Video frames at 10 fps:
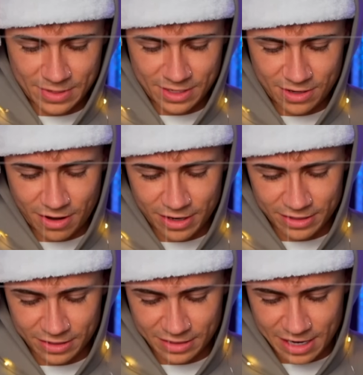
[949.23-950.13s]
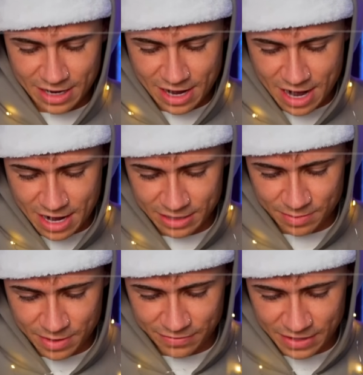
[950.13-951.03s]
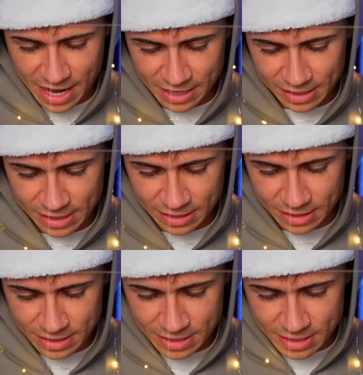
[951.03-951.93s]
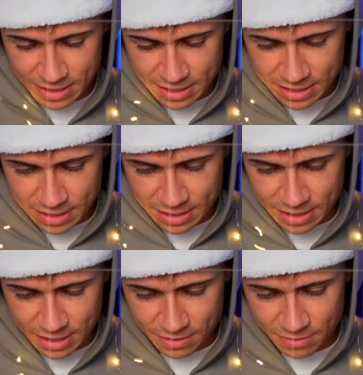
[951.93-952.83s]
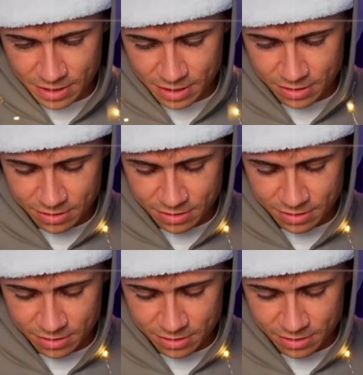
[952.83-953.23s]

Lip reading: Sorry, it's just the last bit of tangling. And then I will,